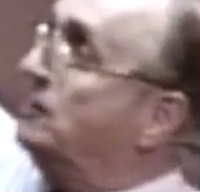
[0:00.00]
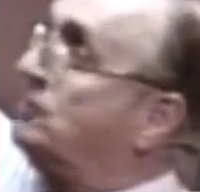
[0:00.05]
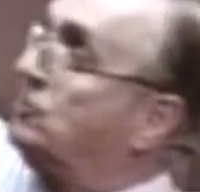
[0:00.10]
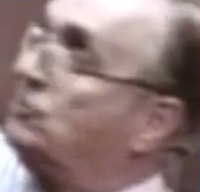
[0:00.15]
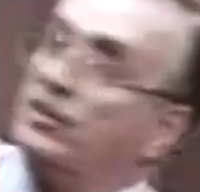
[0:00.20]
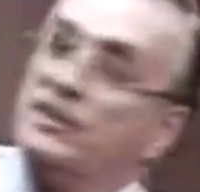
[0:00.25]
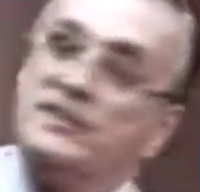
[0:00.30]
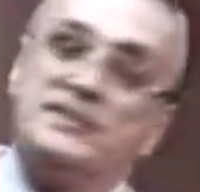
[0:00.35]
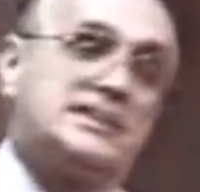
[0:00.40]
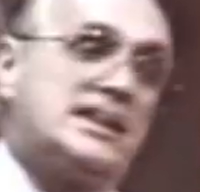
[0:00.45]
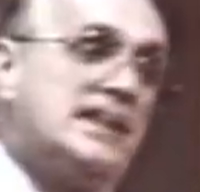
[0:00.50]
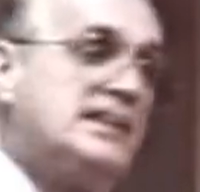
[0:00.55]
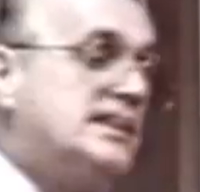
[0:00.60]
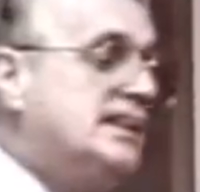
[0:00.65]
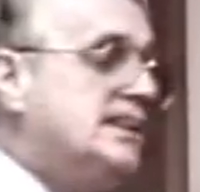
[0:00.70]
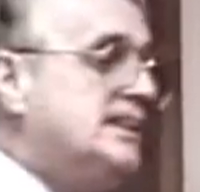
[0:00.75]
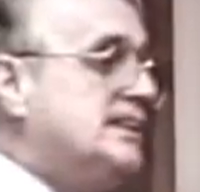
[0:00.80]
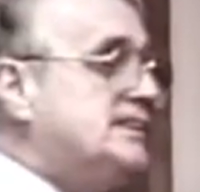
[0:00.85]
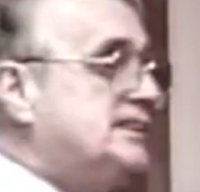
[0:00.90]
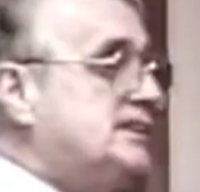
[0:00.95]
is
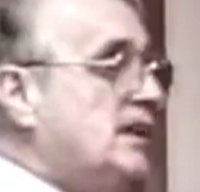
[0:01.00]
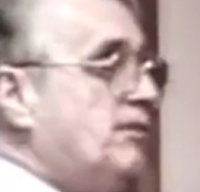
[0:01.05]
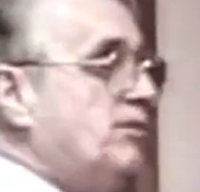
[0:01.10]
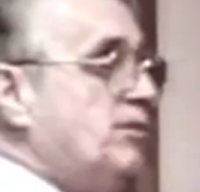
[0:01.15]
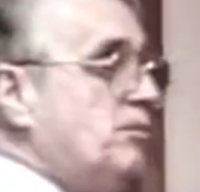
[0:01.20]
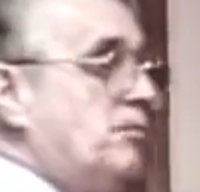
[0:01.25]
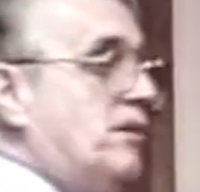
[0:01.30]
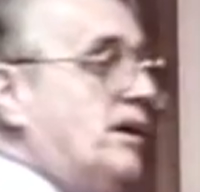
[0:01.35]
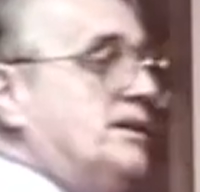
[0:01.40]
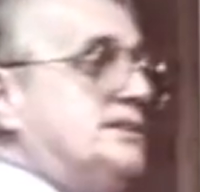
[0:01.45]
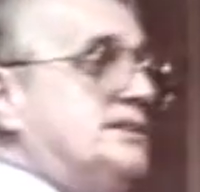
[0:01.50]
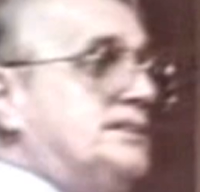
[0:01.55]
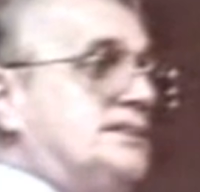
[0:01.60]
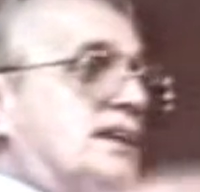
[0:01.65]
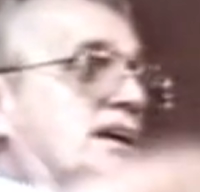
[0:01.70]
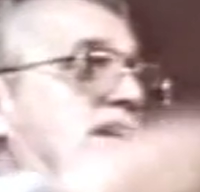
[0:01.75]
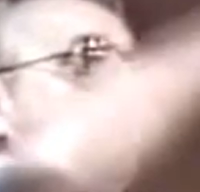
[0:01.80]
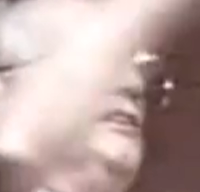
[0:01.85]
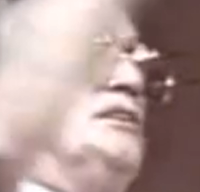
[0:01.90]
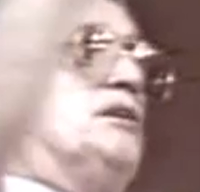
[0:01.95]
transcending the 7
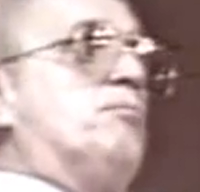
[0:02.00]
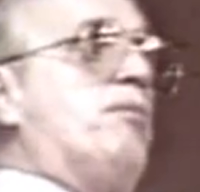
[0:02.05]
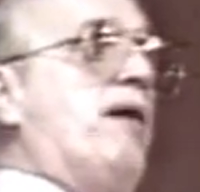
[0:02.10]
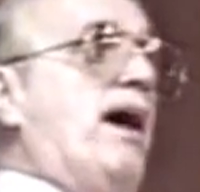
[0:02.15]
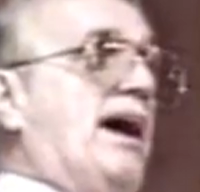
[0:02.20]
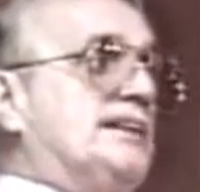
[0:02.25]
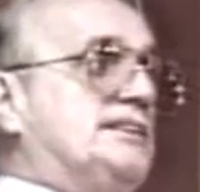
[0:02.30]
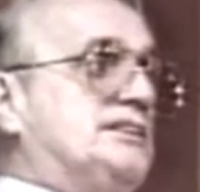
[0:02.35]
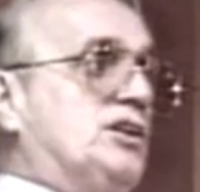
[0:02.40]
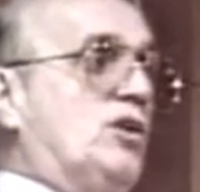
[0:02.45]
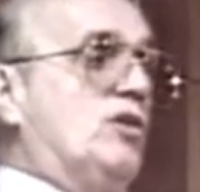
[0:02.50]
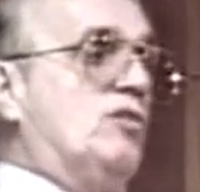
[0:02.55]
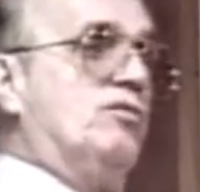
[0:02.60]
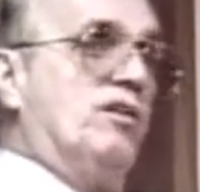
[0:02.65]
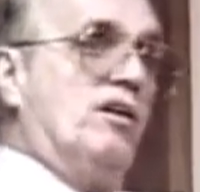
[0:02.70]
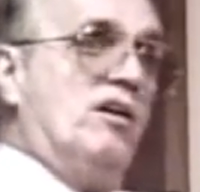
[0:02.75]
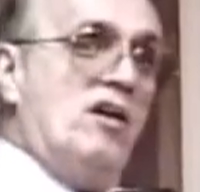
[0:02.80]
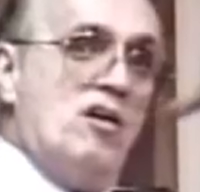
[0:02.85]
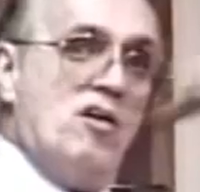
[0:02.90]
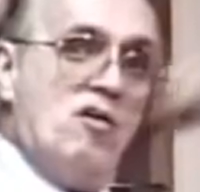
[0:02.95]
months to pass
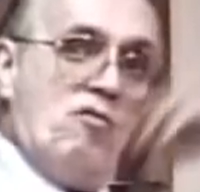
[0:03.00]
over